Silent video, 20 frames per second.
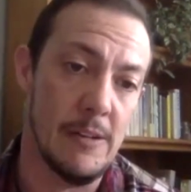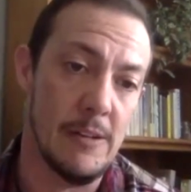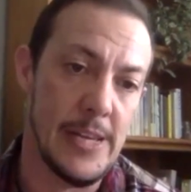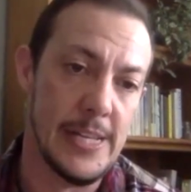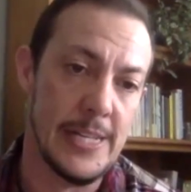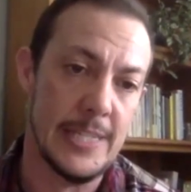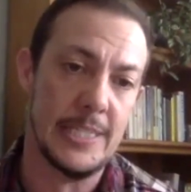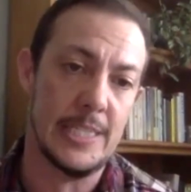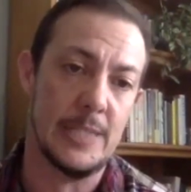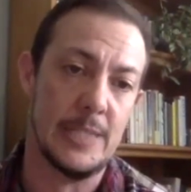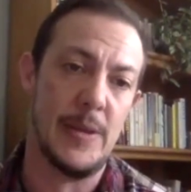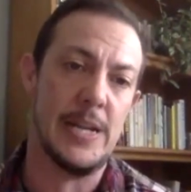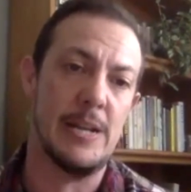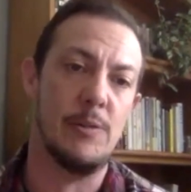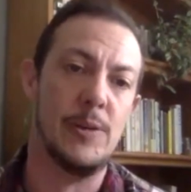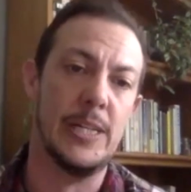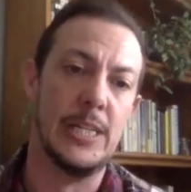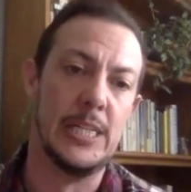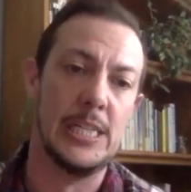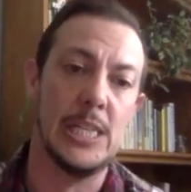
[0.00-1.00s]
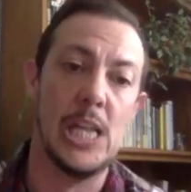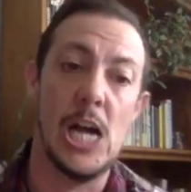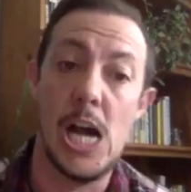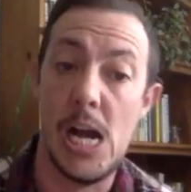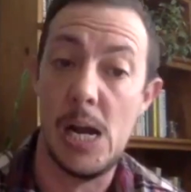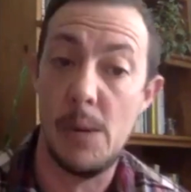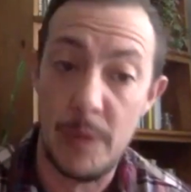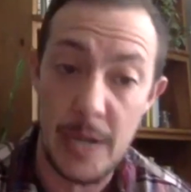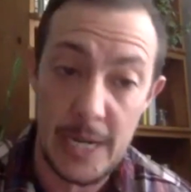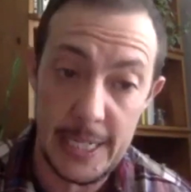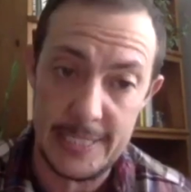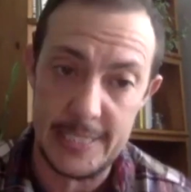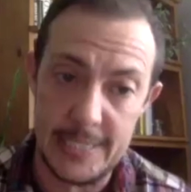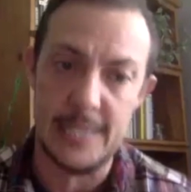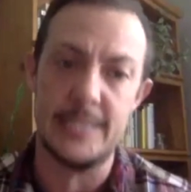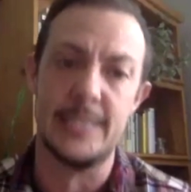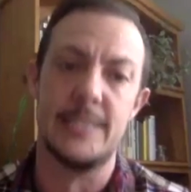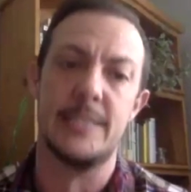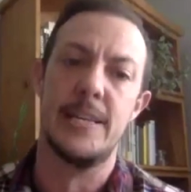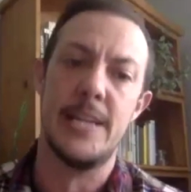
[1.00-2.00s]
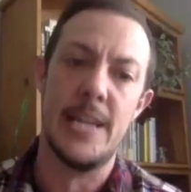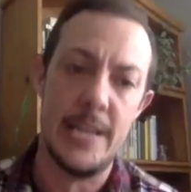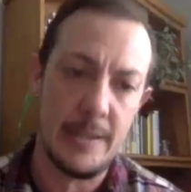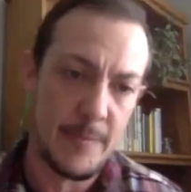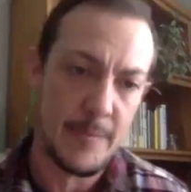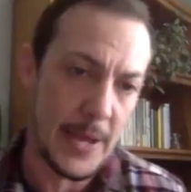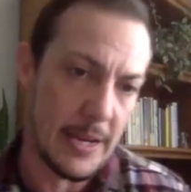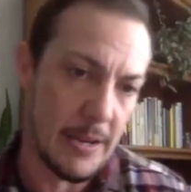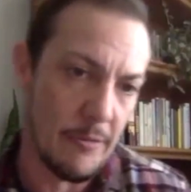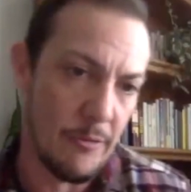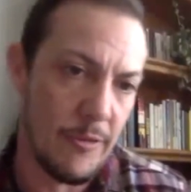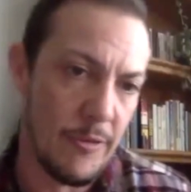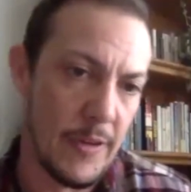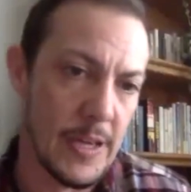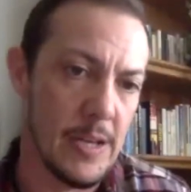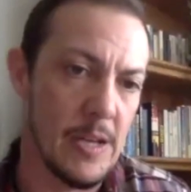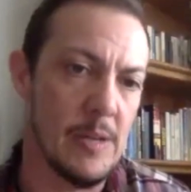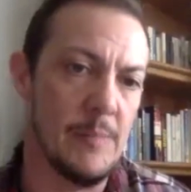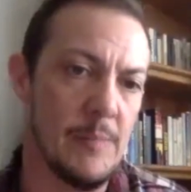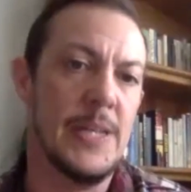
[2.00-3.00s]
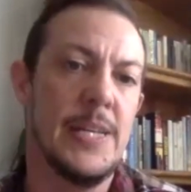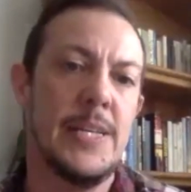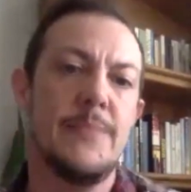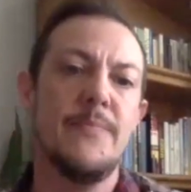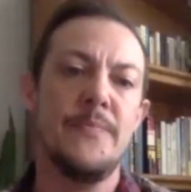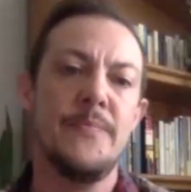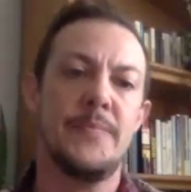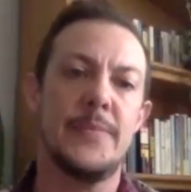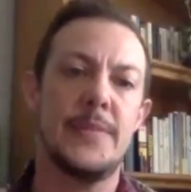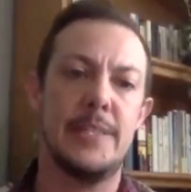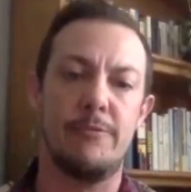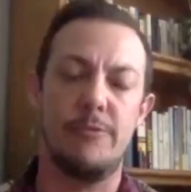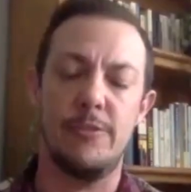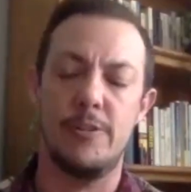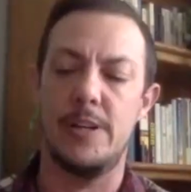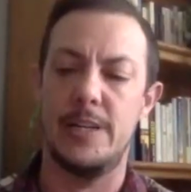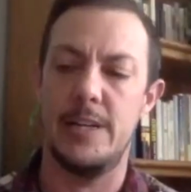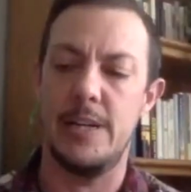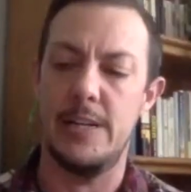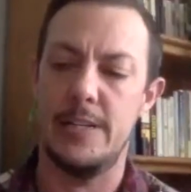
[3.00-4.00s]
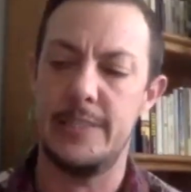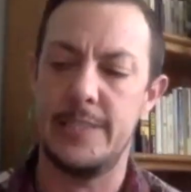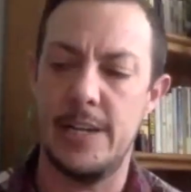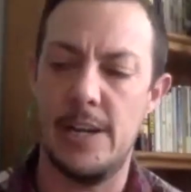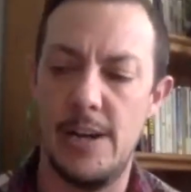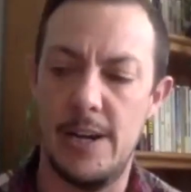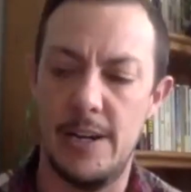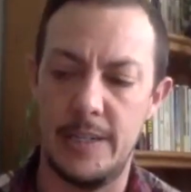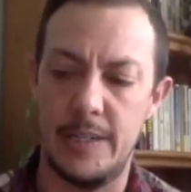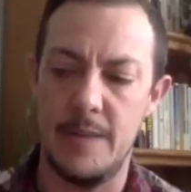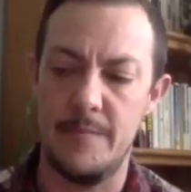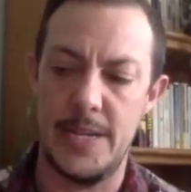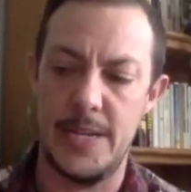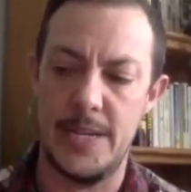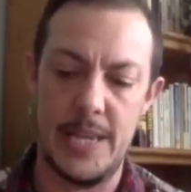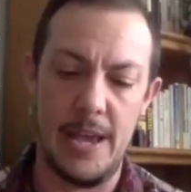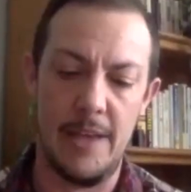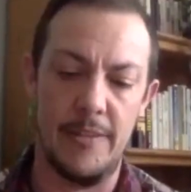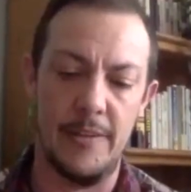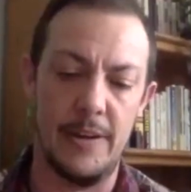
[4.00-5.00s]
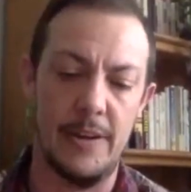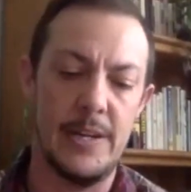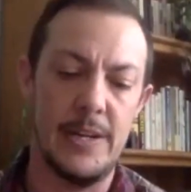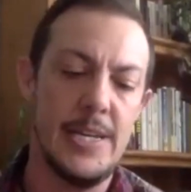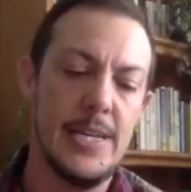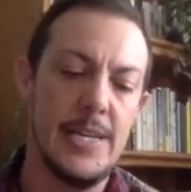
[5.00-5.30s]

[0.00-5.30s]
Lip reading: And it's just been a really long process. It's an independent film for it to all come together.